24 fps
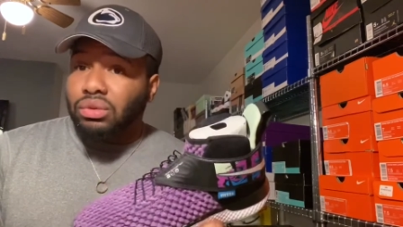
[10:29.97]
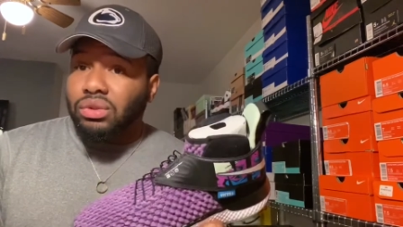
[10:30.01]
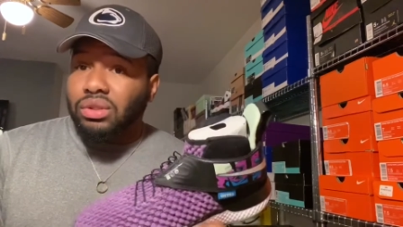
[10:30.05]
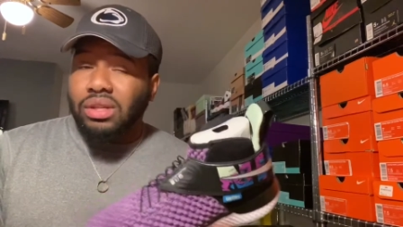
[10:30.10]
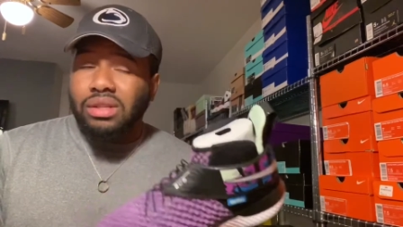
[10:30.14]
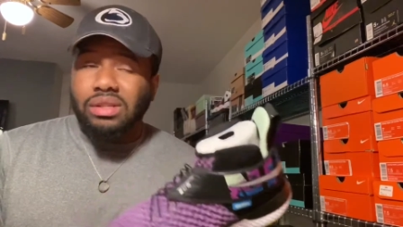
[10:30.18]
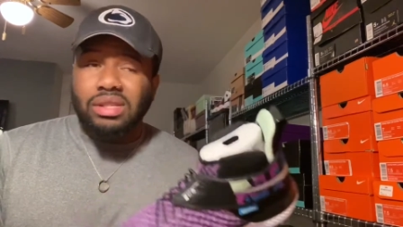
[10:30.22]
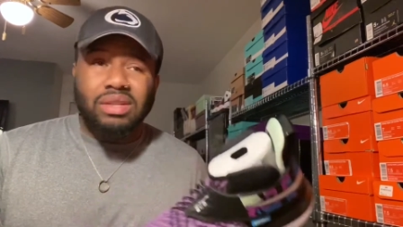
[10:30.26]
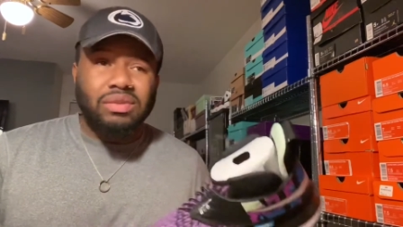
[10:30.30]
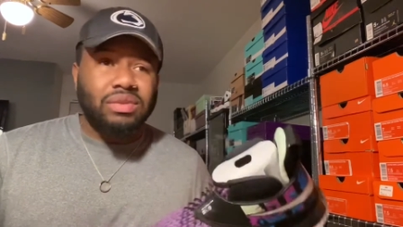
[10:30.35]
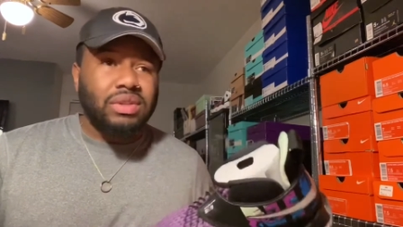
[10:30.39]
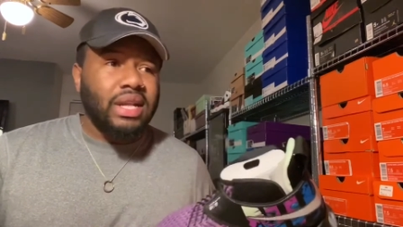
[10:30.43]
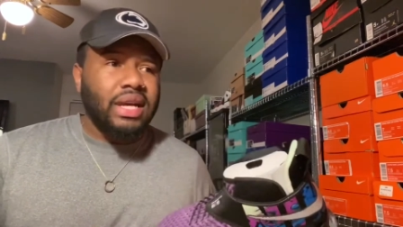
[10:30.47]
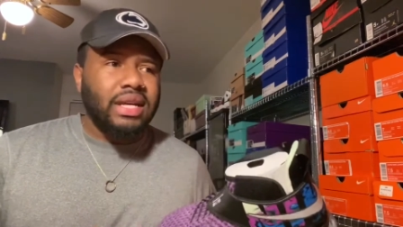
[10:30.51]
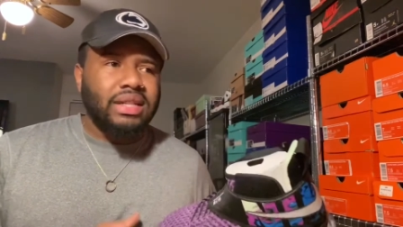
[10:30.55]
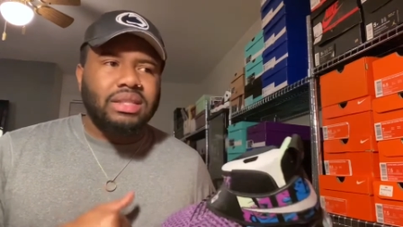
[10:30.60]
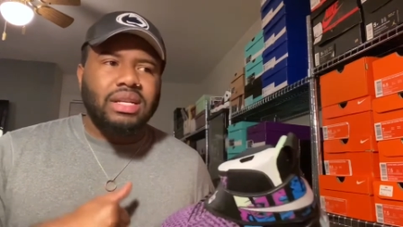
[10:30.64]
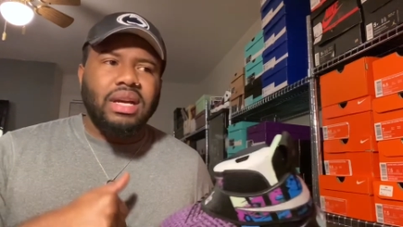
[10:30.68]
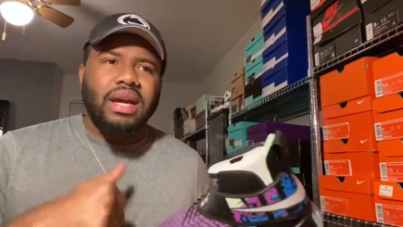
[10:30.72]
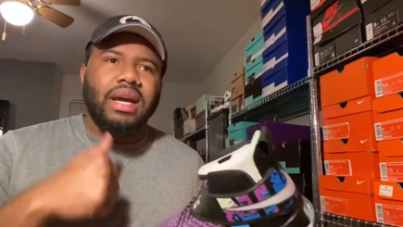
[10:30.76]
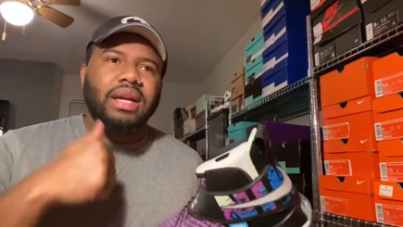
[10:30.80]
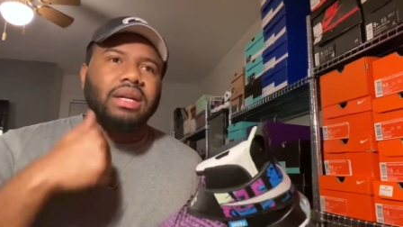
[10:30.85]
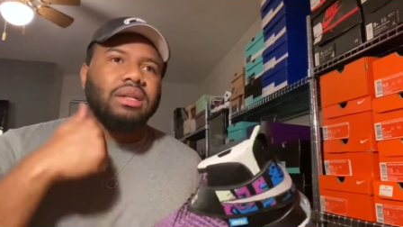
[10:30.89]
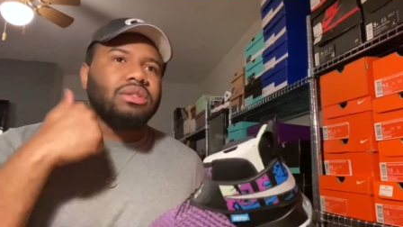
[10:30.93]
Because even like
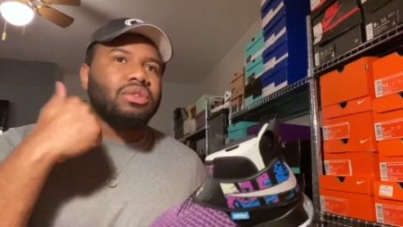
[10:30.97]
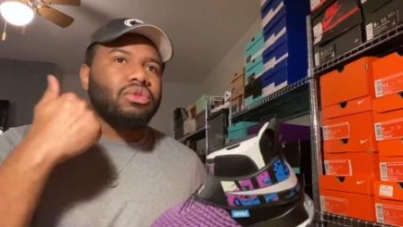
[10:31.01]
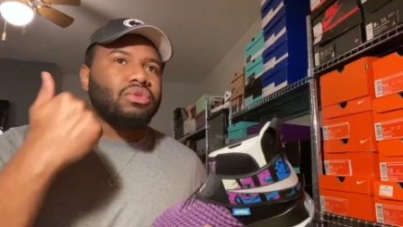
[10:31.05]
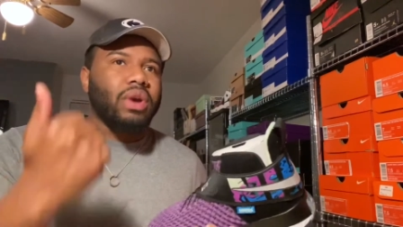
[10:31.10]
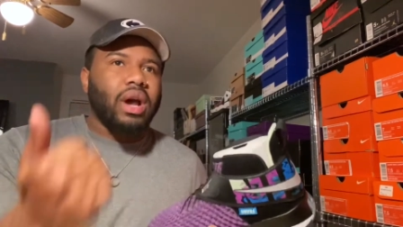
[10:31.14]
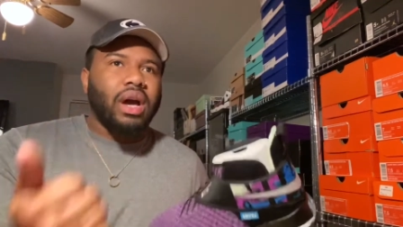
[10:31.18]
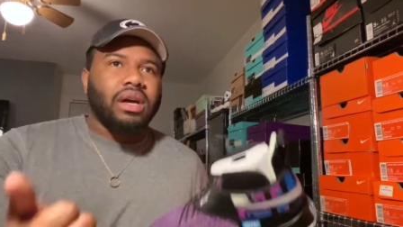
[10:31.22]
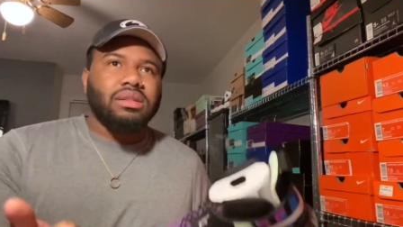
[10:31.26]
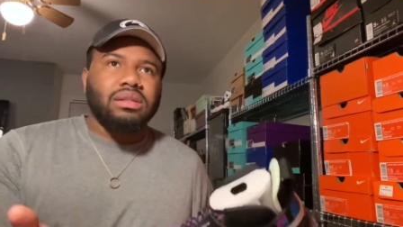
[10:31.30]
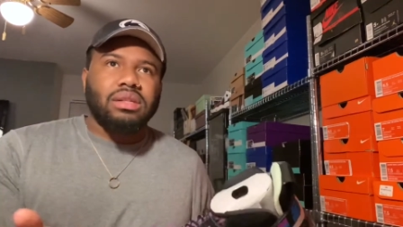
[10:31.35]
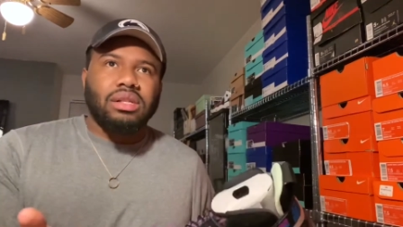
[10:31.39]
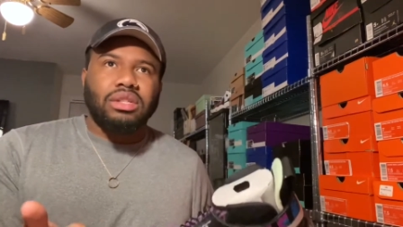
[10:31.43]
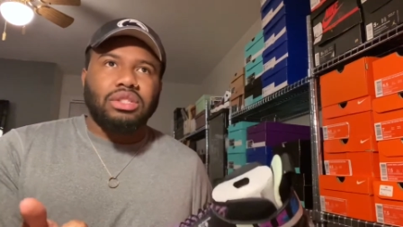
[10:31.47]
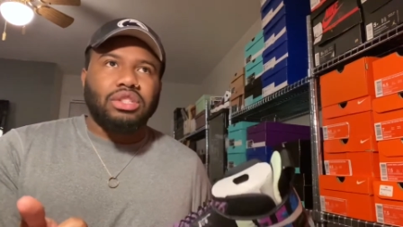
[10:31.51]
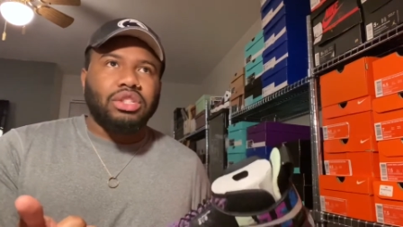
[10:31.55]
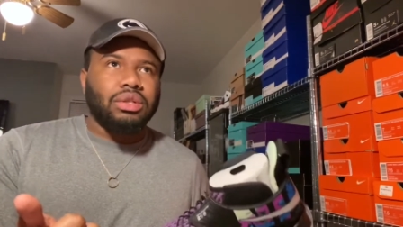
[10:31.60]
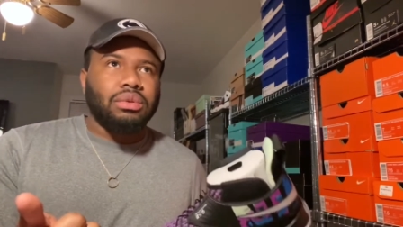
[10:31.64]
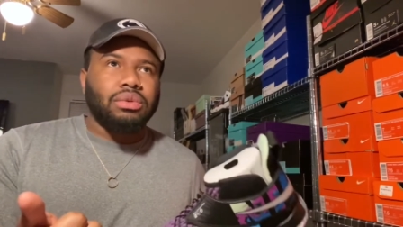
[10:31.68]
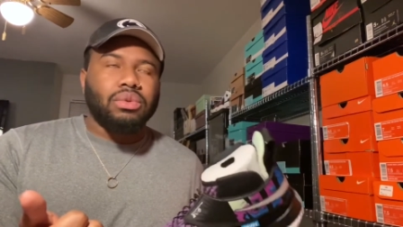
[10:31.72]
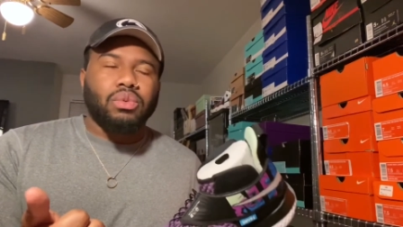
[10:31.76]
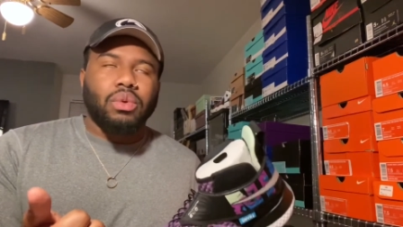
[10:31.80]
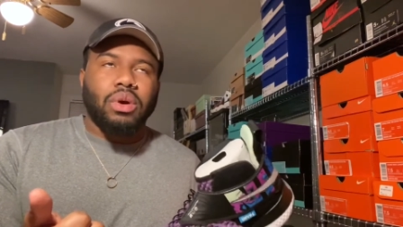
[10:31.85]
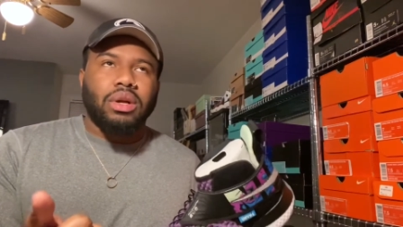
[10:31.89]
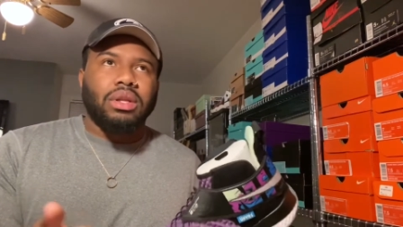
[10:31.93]
Diana Taurasi, she
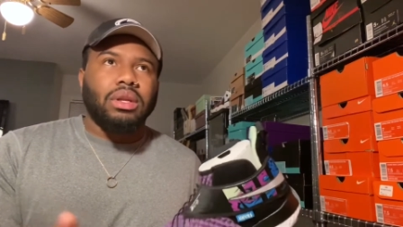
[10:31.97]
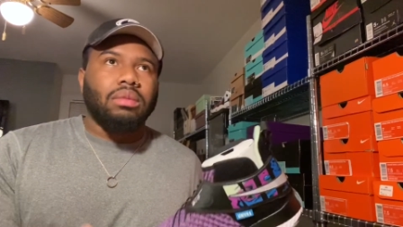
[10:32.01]
was wearing